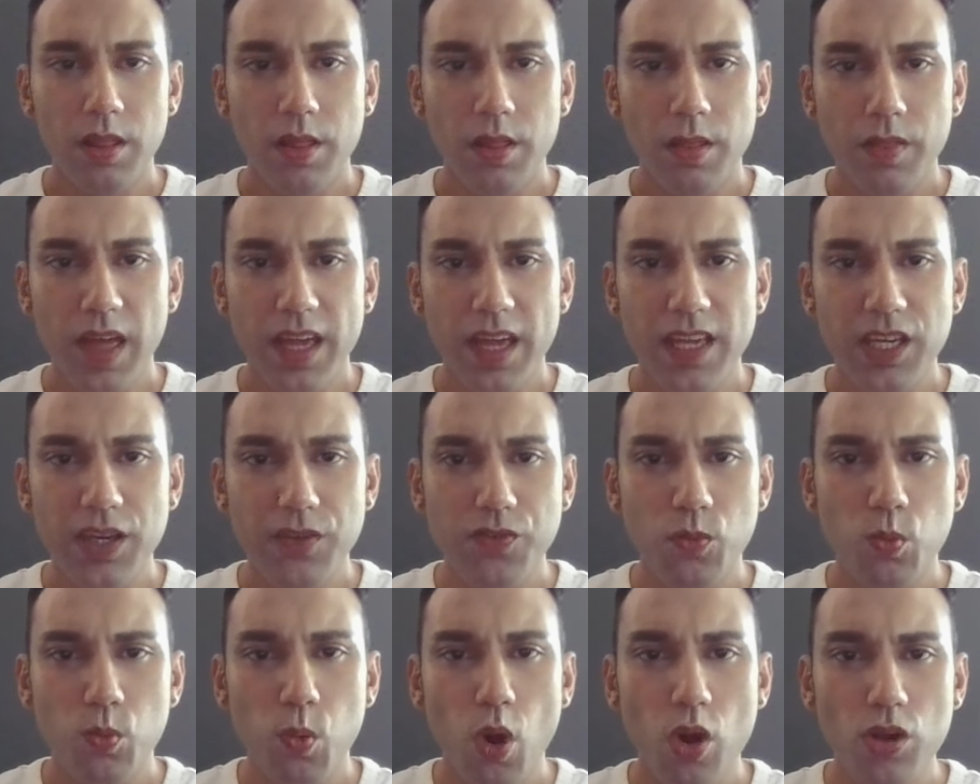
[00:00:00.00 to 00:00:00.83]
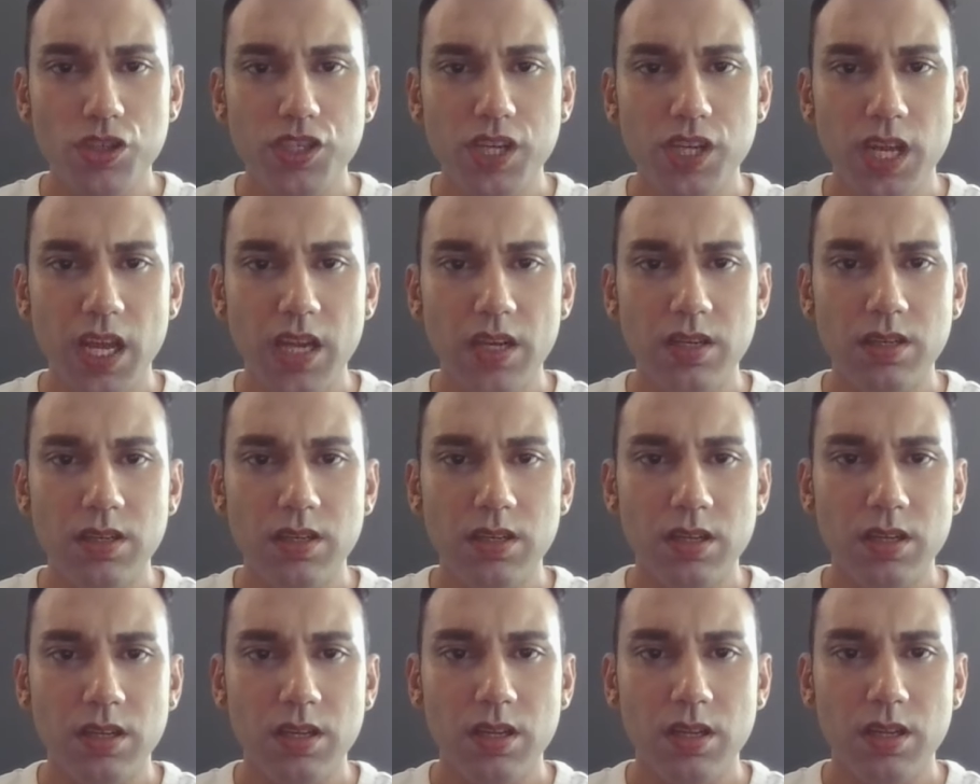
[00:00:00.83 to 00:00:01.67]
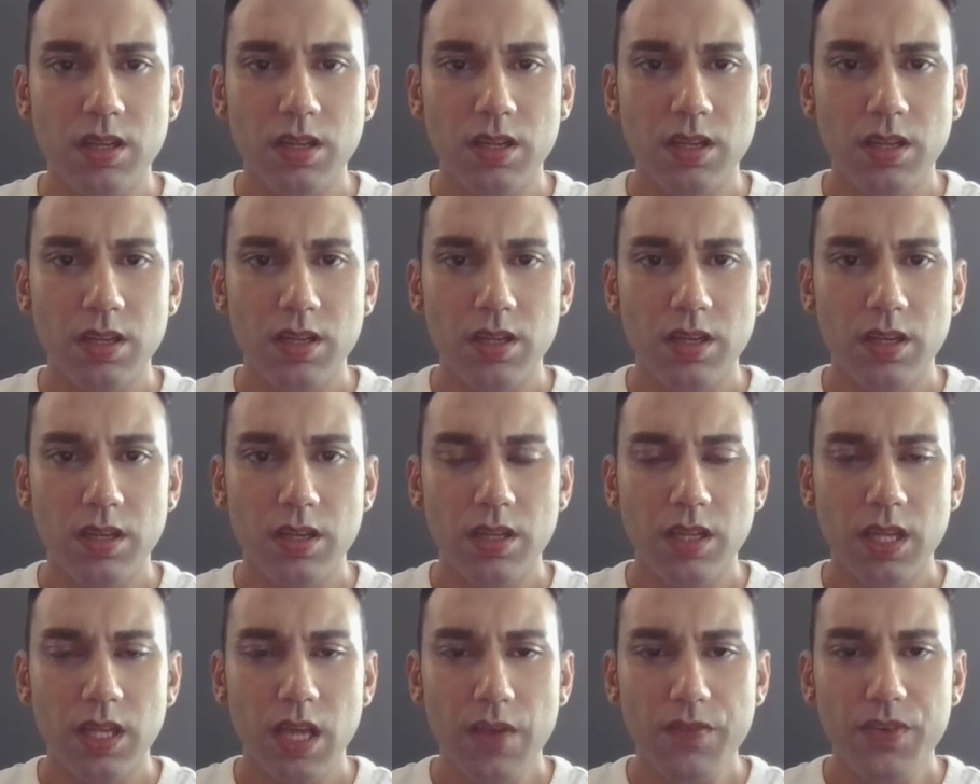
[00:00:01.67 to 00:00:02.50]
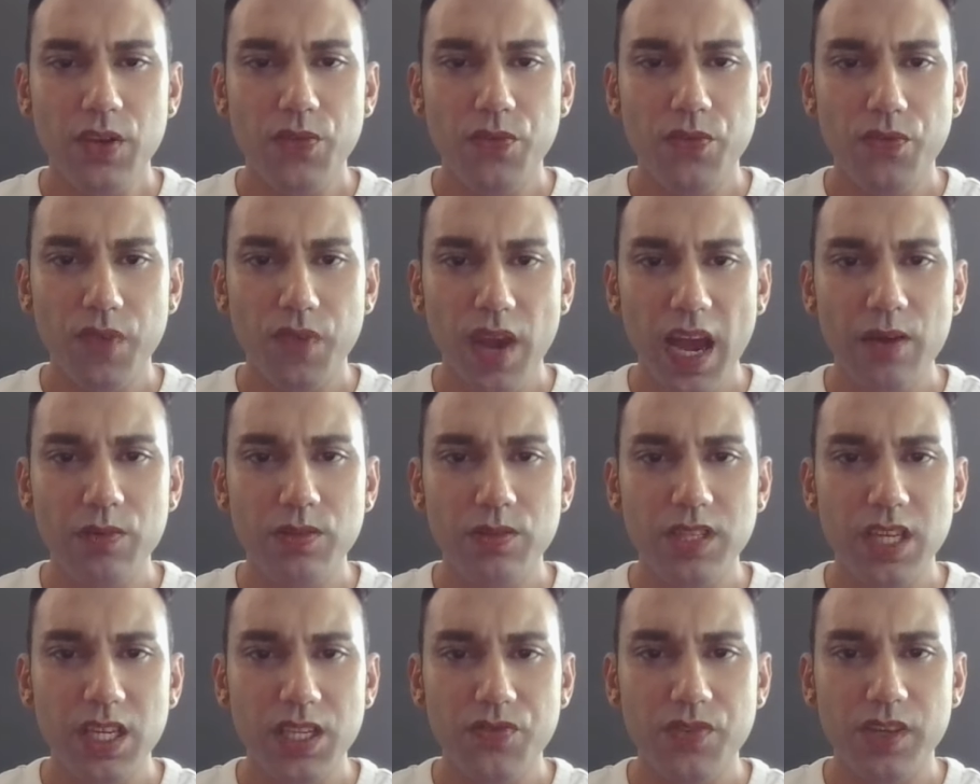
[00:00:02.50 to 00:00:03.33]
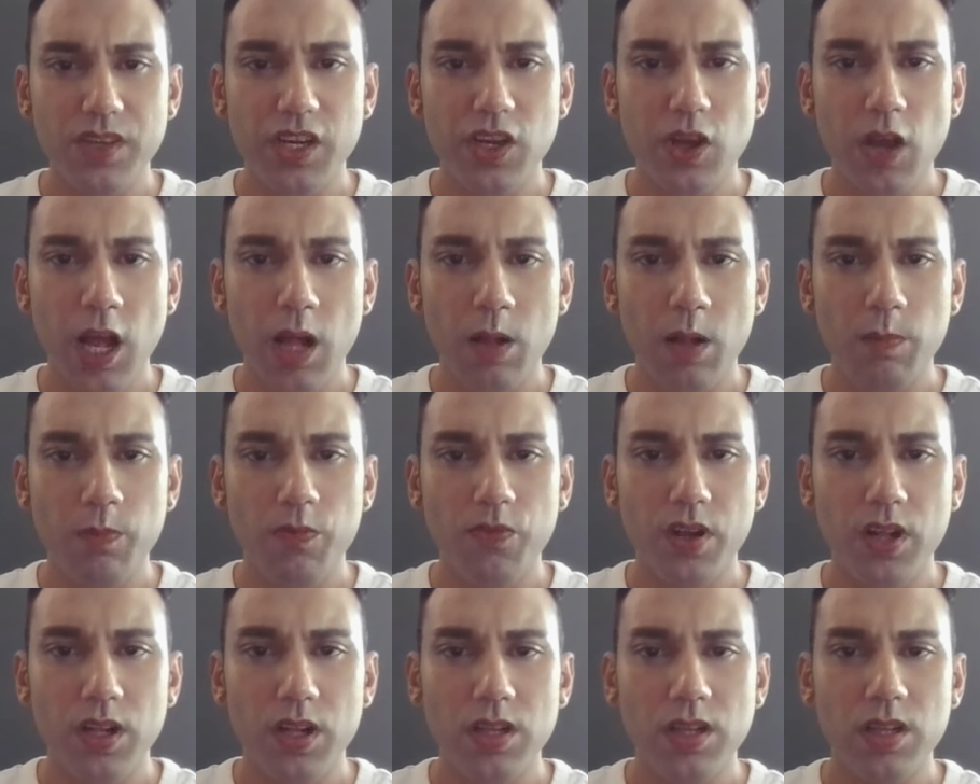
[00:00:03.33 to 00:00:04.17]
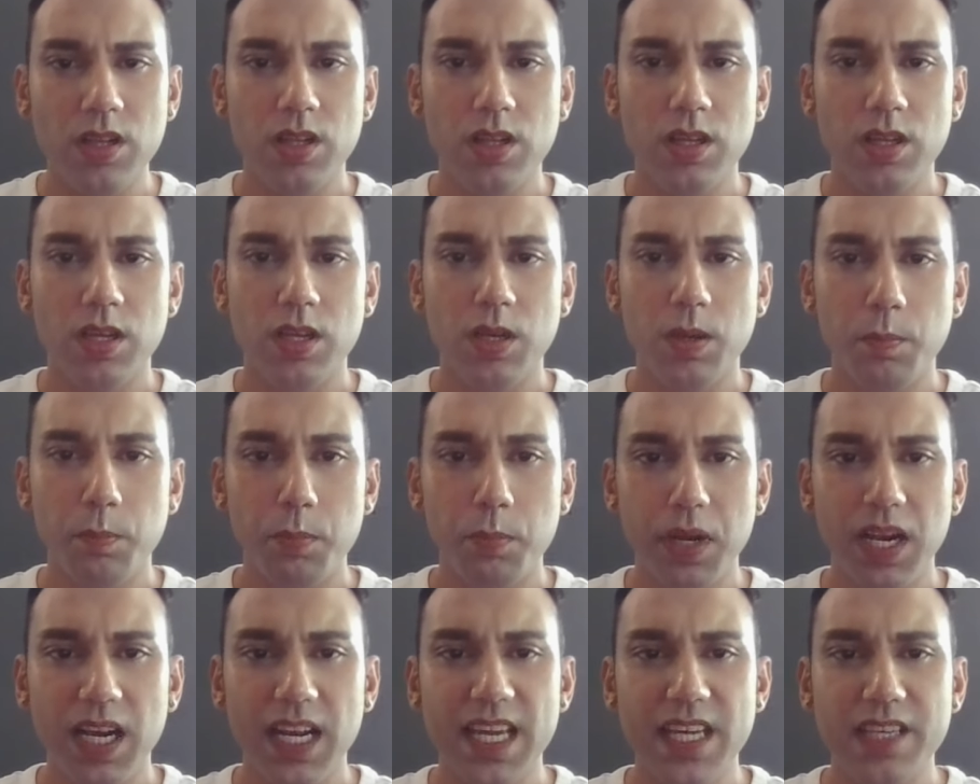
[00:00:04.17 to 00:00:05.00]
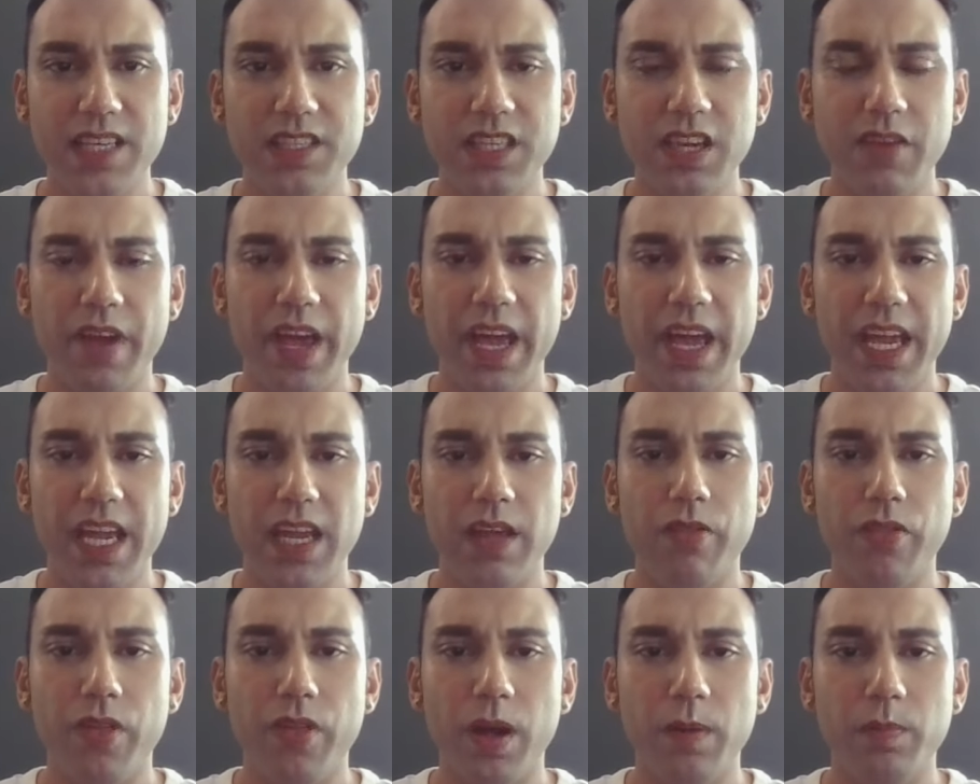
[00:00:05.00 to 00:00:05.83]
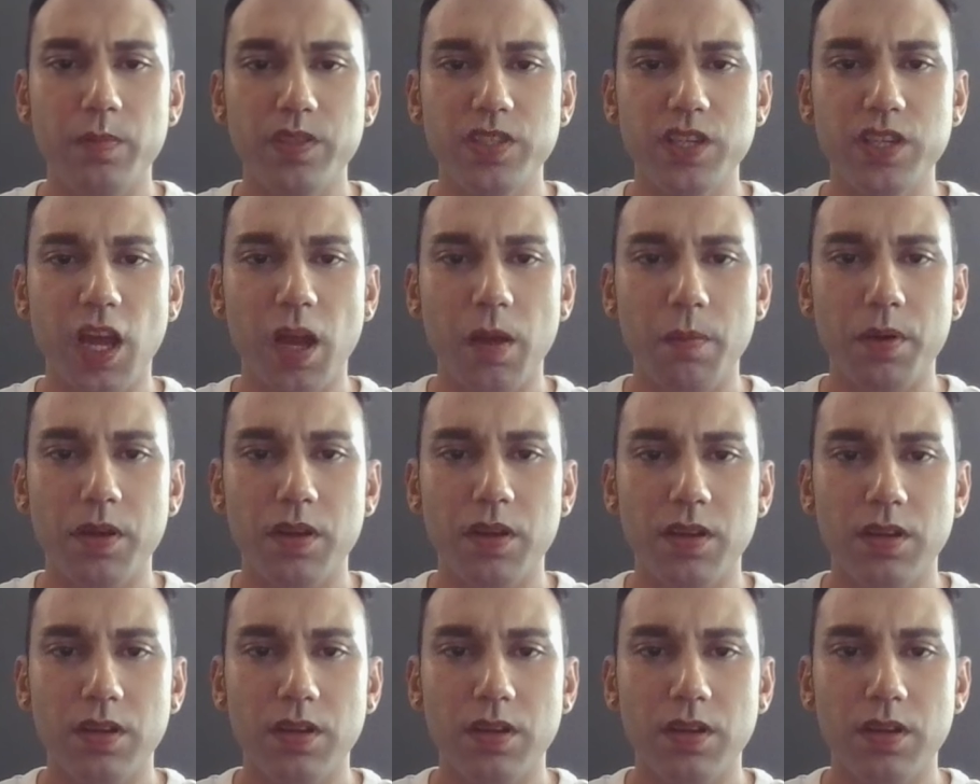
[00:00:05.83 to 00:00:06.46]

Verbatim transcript: Thank you for watching. If you found this video helpful, please give it a thumbs up.